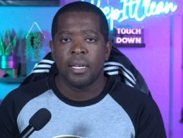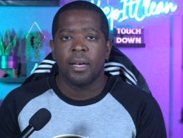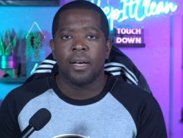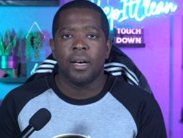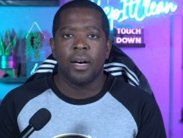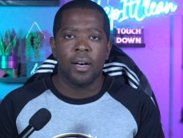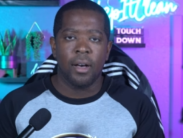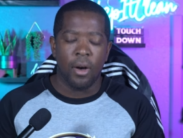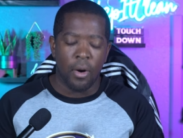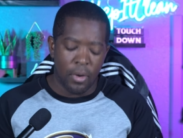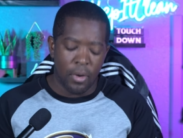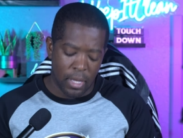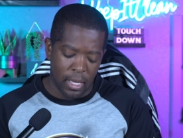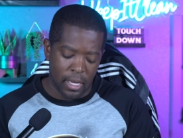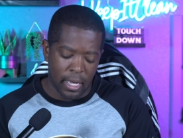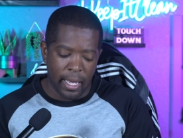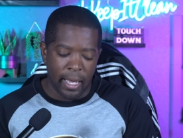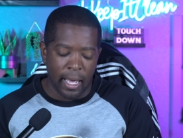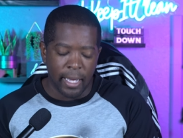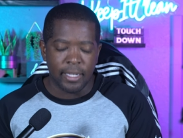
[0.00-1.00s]
Uh, oh,
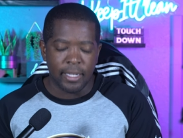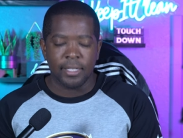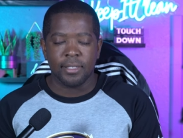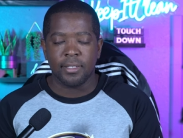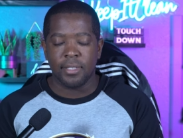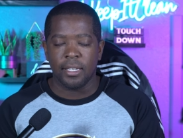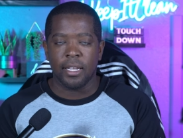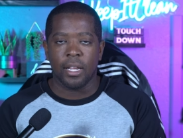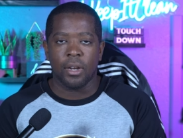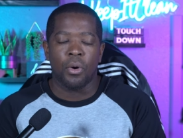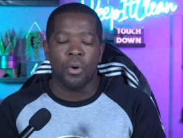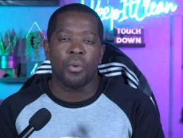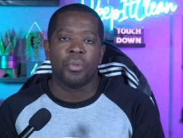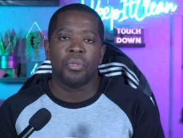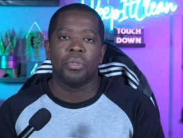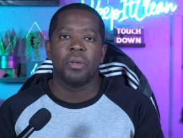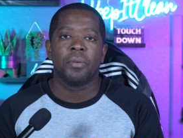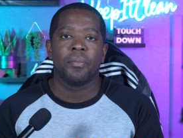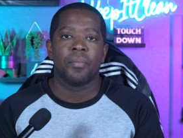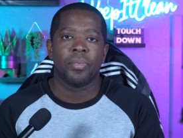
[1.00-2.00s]
yeah, I, I did see that whole
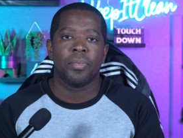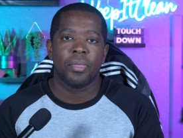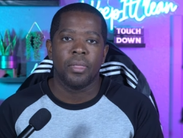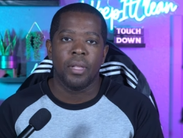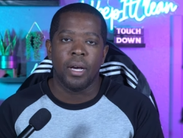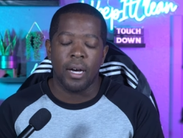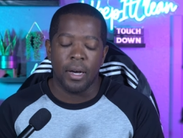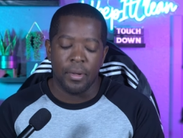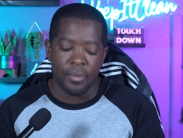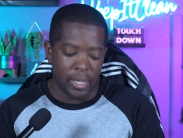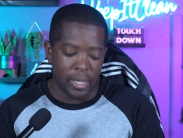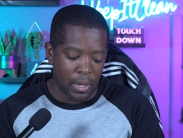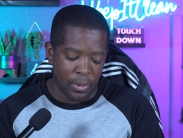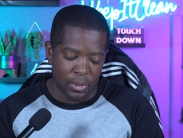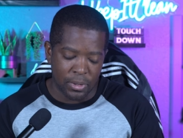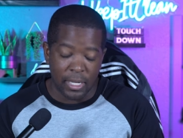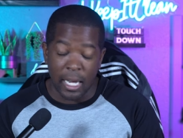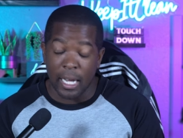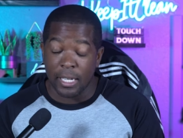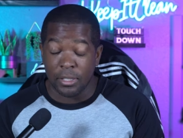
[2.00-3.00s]
thing. Um, that
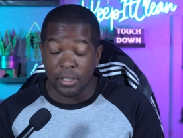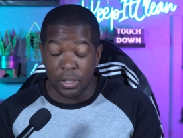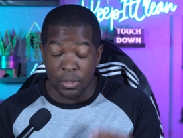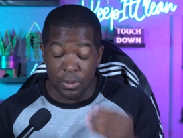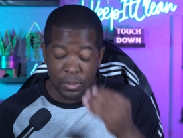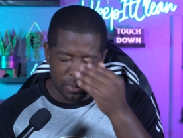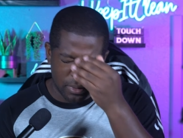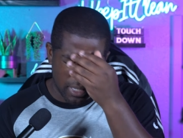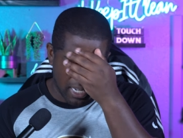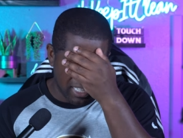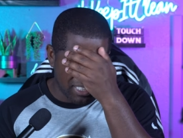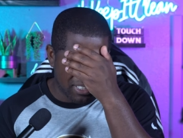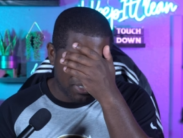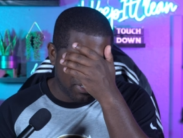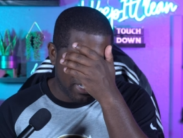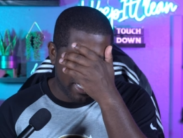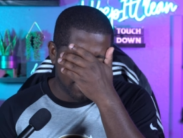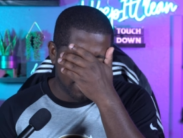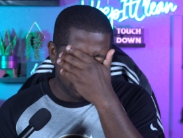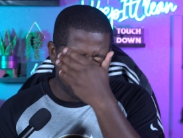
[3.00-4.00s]
was Acho.
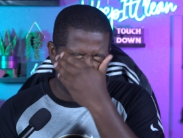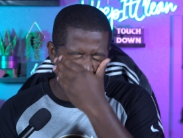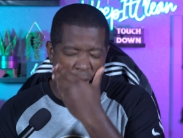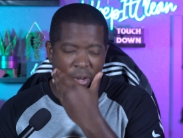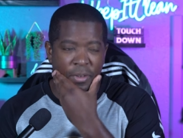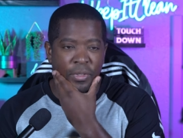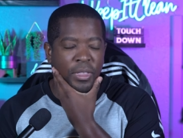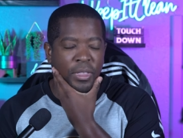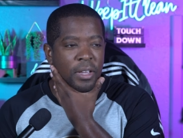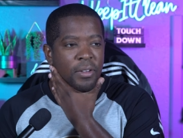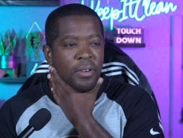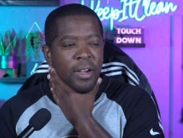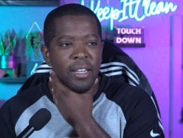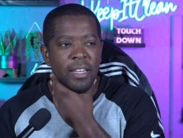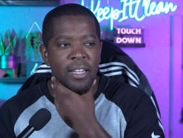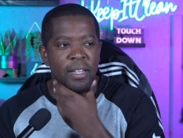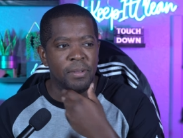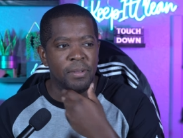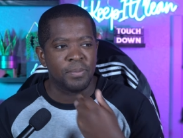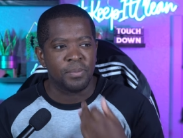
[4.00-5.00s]
Acho has this weird thing right
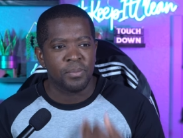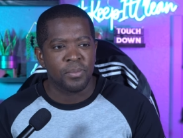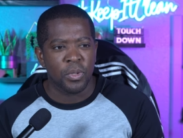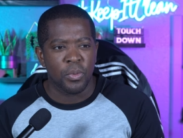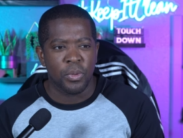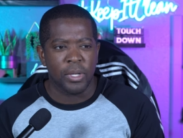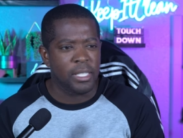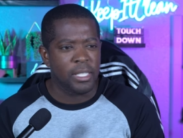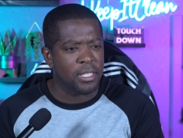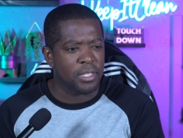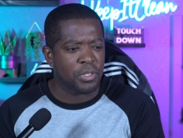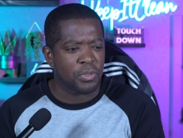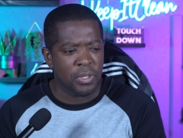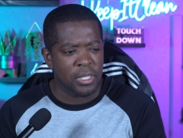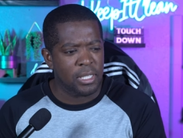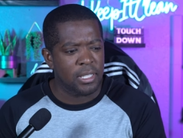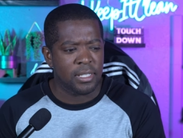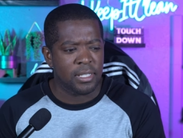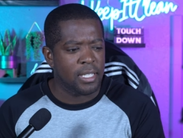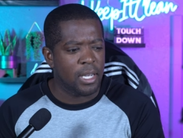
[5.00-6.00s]
now. Well, he just
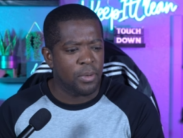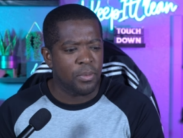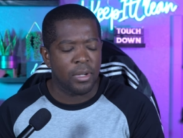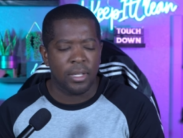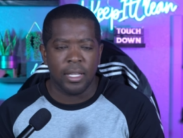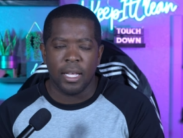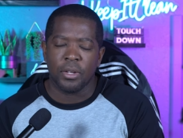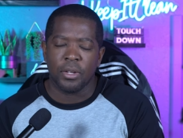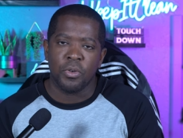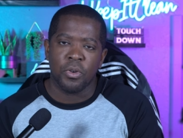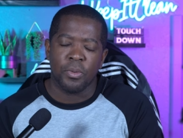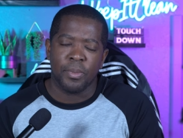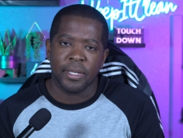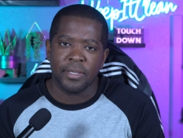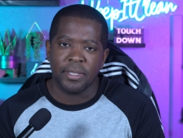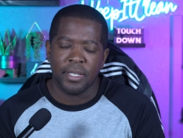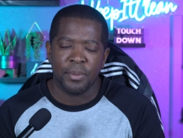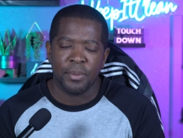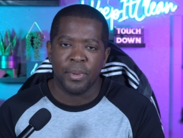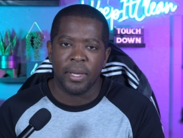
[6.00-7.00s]
really does not want a lot of
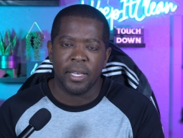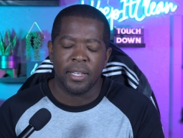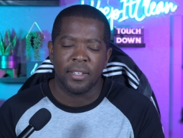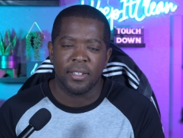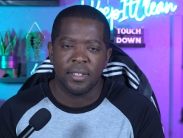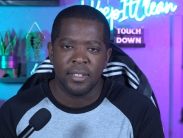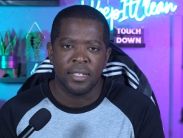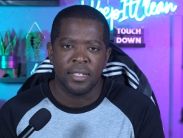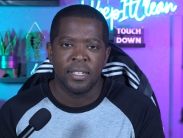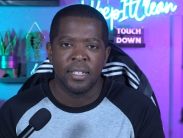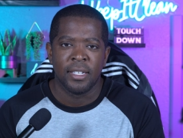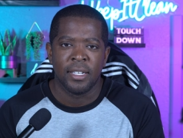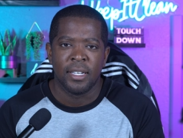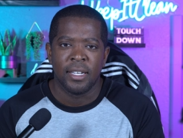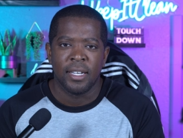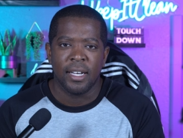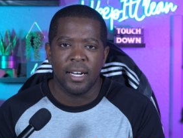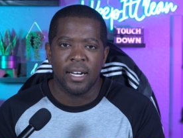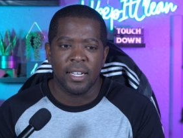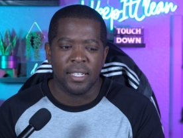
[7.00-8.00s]
quarterbacks to get paid.
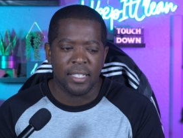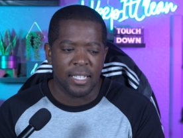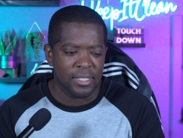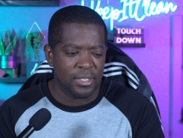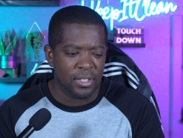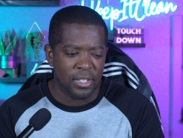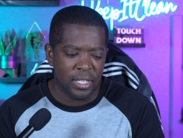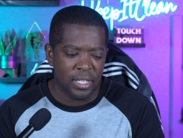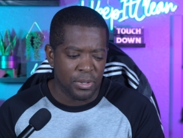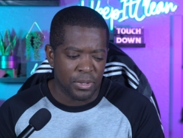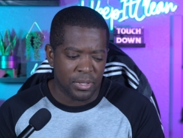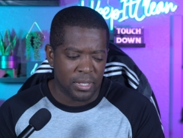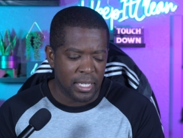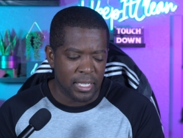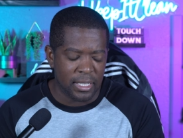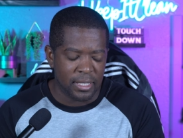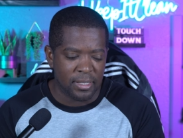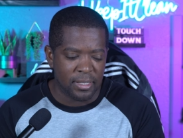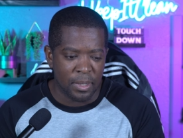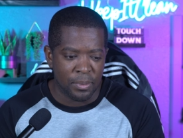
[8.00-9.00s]
Uh, cause I saw he was
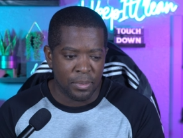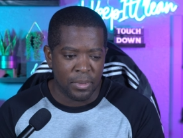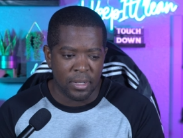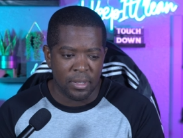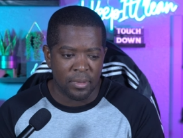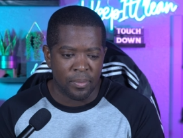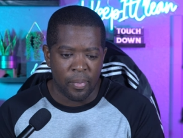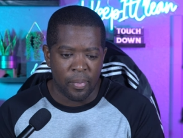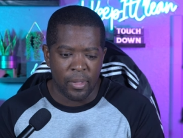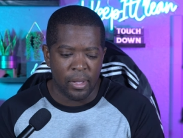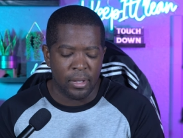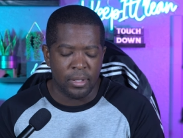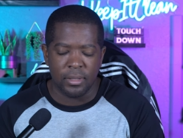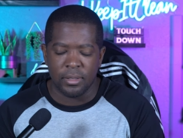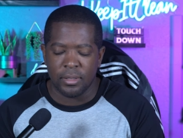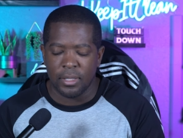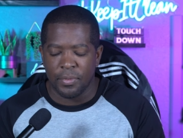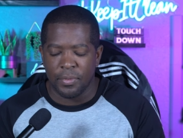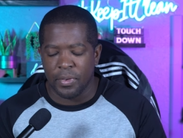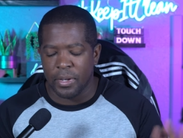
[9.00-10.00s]
saying something, uh,
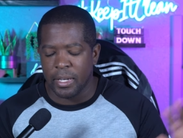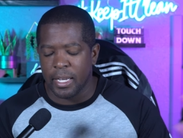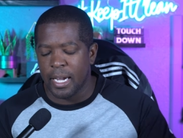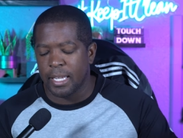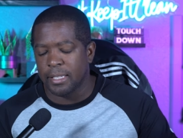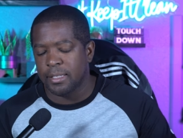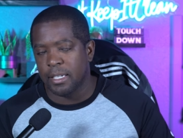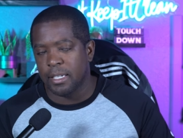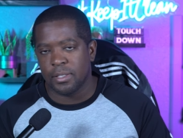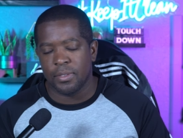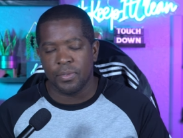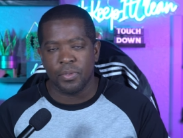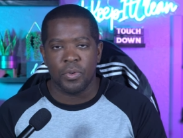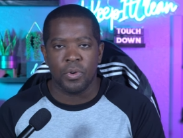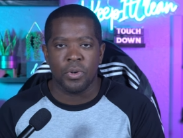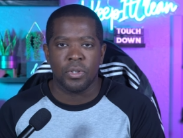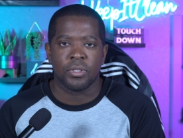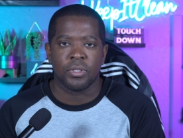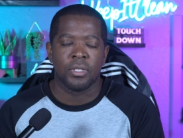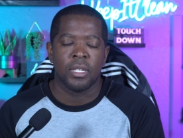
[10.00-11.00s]
different context, of
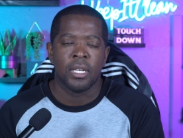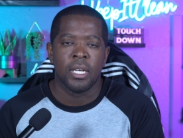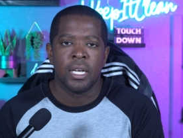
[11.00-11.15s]
course,